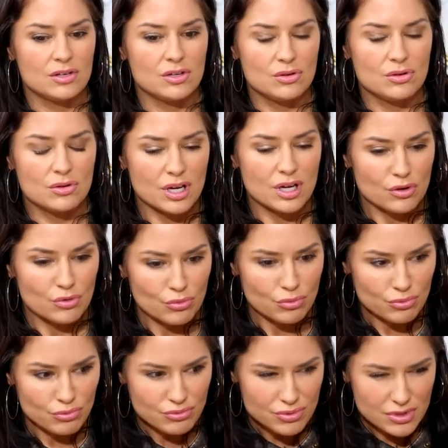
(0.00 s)
you
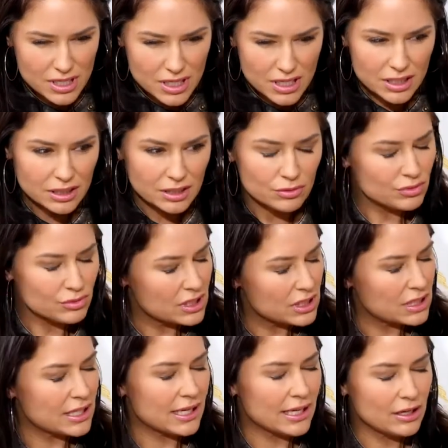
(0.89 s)
can really
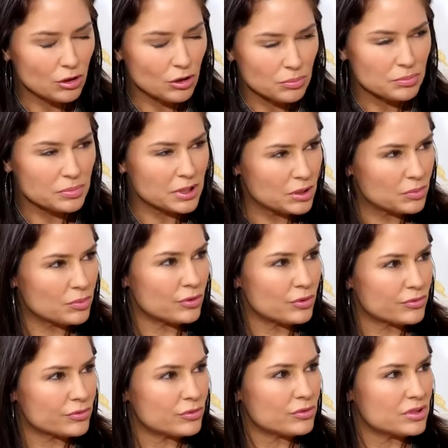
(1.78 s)
really help
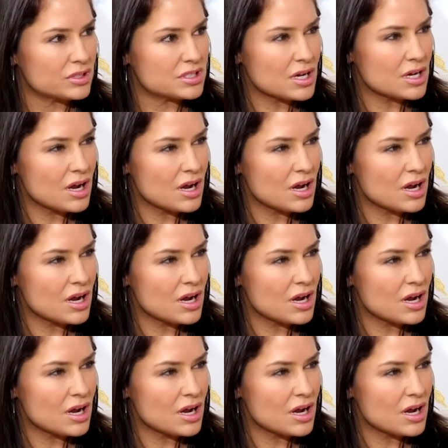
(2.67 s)
people through the